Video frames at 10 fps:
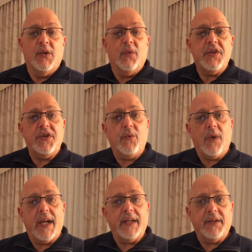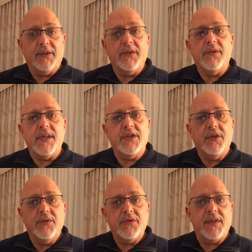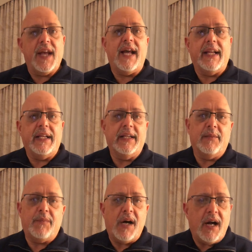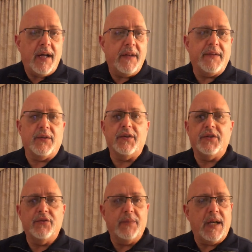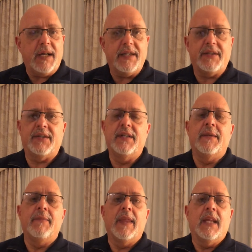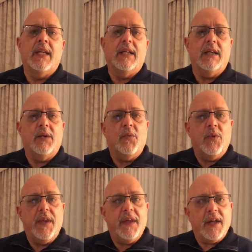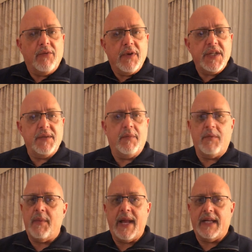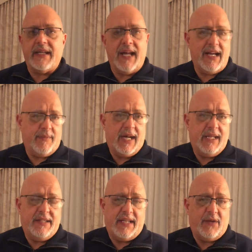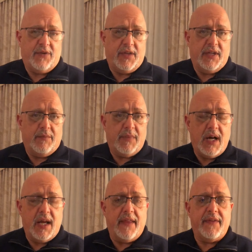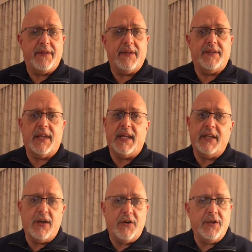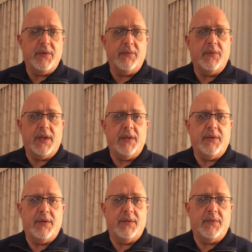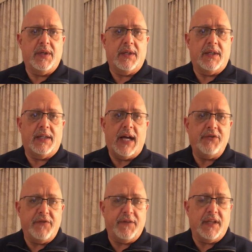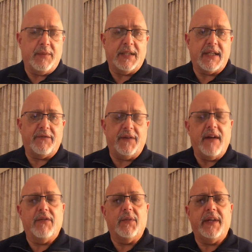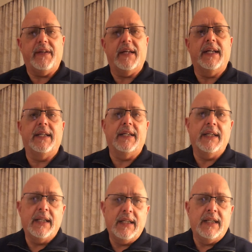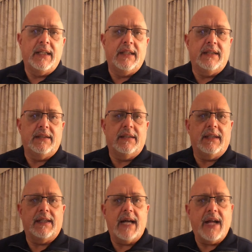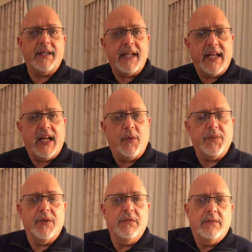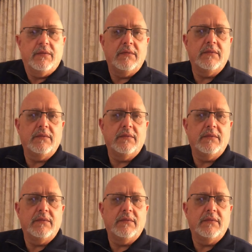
What you want to do is use that in a month or two months within a reasonable amount of time. I'd say within a month, say, you know, you, uh, how'd you feel about that favor we did and uh, how did that help you?